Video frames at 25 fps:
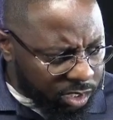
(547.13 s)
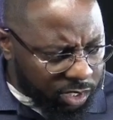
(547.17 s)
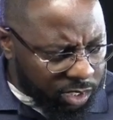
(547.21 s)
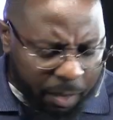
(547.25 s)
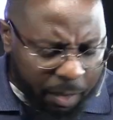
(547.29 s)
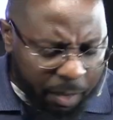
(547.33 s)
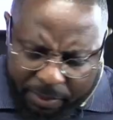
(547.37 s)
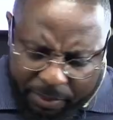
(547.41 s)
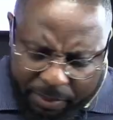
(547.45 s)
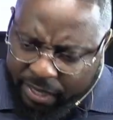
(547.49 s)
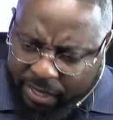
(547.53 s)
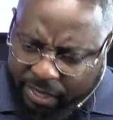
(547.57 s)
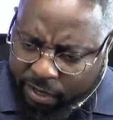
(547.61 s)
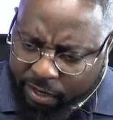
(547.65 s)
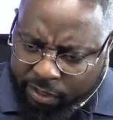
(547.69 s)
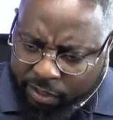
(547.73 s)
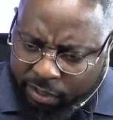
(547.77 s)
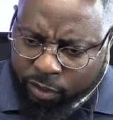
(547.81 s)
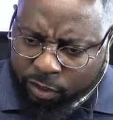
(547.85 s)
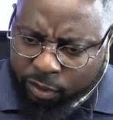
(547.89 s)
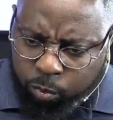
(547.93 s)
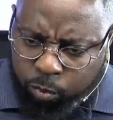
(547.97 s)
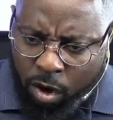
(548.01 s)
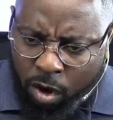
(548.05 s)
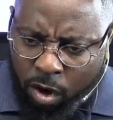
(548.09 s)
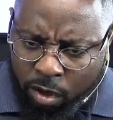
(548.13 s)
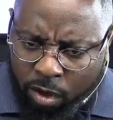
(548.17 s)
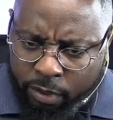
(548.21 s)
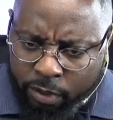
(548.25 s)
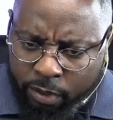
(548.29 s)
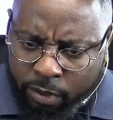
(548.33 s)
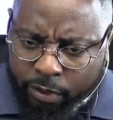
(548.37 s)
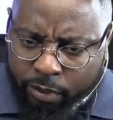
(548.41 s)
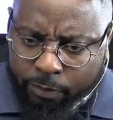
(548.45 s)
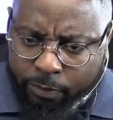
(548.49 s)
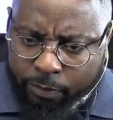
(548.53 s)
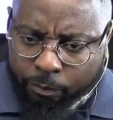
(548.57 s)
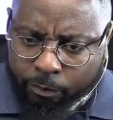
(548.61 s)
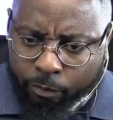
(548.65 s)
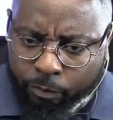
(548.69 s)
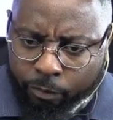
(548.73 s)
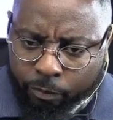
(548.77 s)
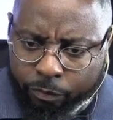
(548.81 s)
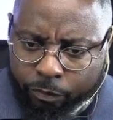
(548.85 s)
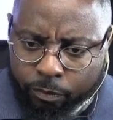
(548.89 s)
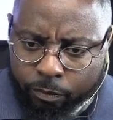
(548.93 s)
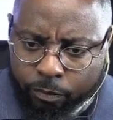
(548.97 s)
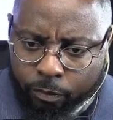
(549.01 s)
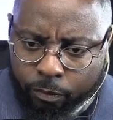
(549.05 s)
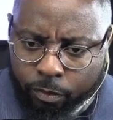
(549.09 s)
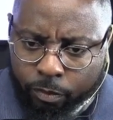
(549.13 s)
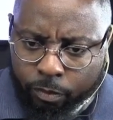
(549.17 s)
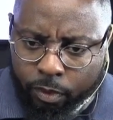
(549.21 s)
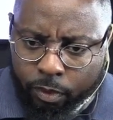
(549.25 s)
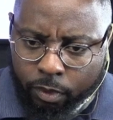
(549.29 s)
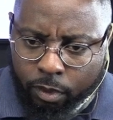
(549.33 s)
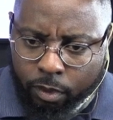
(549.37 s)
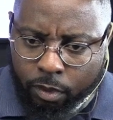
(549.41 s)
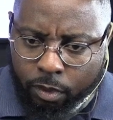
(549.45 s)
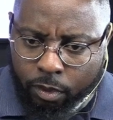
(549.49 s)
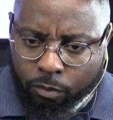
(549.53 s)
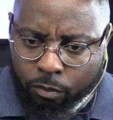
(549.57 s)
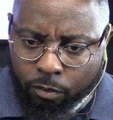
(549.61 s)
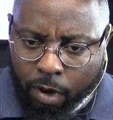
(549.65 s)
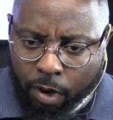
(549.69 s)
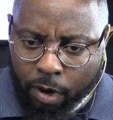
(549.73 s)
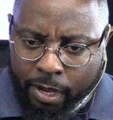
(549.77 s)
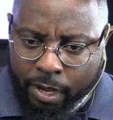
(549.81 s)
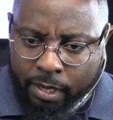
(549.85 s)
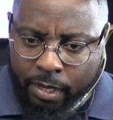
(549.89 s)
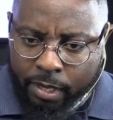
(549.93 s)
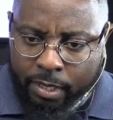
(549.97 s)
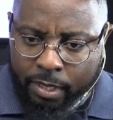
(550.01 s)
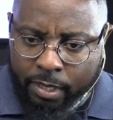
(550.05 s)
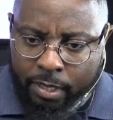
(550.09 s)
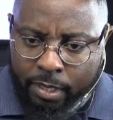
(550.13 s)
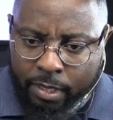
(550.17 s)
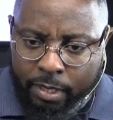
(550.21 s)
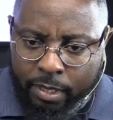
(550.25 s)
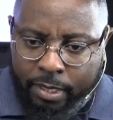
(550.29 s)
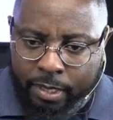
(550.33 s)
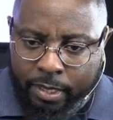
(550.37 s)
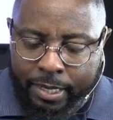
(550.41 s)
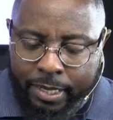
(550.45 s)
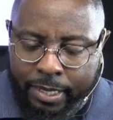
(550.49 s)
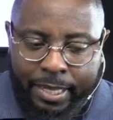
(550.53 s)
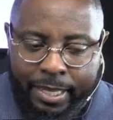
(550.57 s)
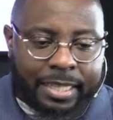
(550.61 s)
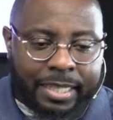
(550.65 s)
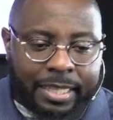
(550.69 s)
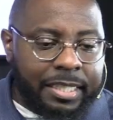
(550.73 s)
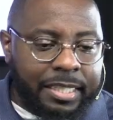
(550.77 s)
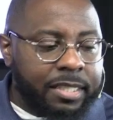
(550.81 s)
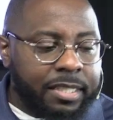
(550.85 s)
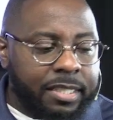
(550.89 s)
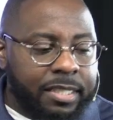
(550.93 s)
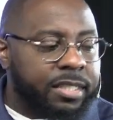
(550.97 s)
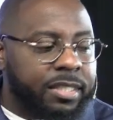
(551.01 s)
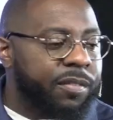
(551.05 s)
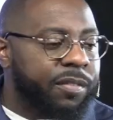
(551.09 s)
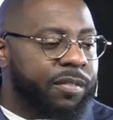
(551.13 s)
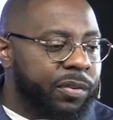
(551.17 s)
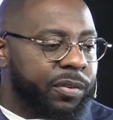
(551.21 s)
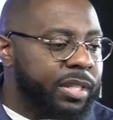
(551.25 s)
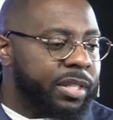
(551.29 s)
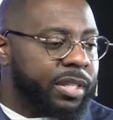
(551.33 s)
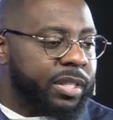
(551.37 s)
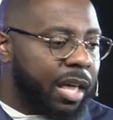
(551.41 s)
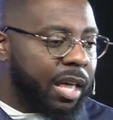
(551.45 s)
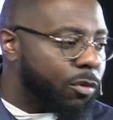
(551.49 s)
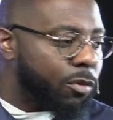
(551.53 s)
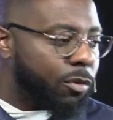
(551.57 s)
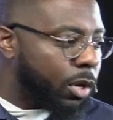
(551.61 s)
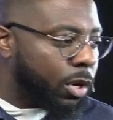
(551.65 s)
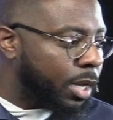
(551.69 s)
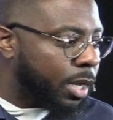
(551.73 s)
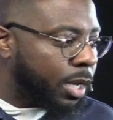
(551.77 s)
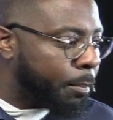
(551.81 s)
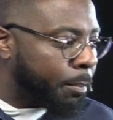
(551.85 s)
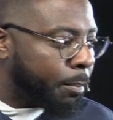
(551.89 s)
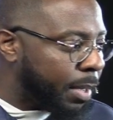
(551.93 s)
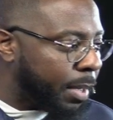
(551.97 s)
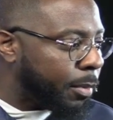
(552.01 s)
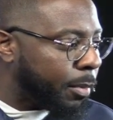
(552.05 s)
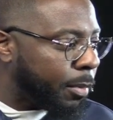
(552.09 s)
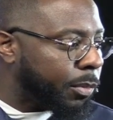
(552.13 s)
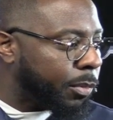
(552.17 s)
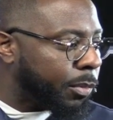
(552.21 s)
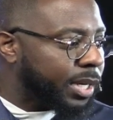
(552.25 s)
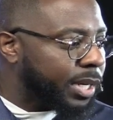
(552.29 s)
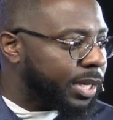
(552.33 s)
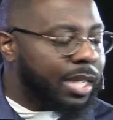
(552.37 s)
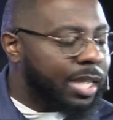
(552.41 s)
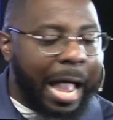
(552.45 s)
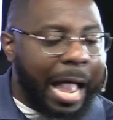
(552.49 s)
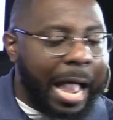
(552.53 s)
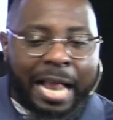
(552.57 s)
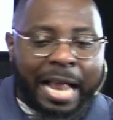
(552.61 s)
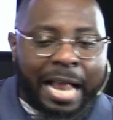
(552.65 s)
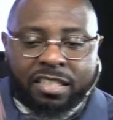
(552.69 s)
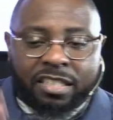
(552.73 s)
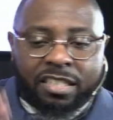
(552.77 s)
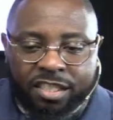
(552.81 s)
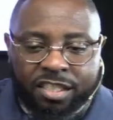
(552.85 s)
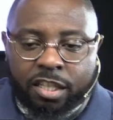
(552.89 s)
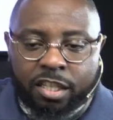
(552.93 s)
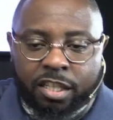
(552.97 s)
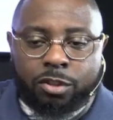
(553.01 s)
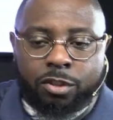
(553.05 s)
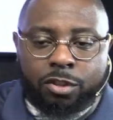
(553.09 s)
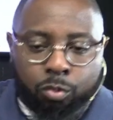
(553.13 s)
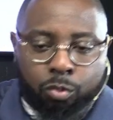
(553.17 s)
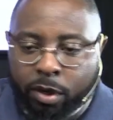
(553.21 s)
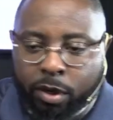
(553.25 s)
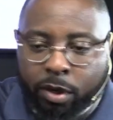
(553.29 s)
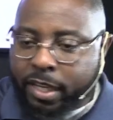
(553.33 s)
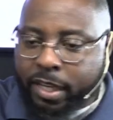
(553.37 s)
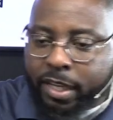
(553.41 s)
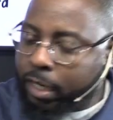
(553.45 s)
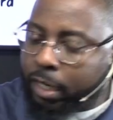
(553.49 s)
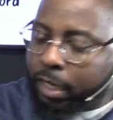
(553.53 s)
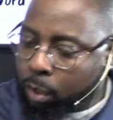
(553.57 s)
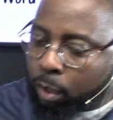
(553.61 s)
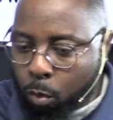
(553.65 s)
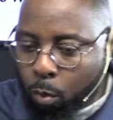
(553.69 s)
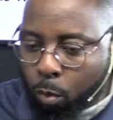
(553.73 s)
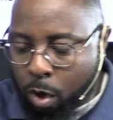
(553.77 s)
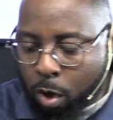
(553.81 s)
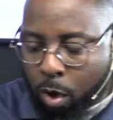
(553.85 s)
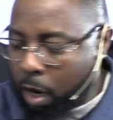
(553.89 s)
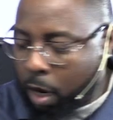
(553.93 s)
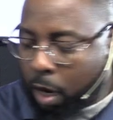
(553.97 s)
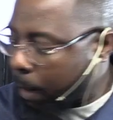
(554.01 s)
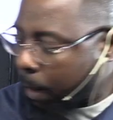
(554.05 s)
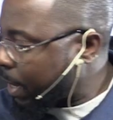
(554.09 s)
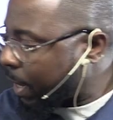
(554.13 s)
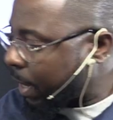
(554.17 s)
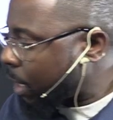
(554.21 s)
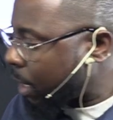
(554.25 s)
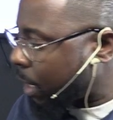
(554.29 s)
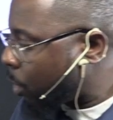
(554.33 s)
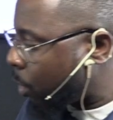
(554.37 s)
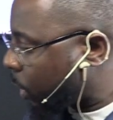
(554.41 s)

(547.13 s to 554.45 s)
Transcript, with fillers: let me hear this word. Right? It's a different level of commitment when it comes. I just want to hear the word. I'm not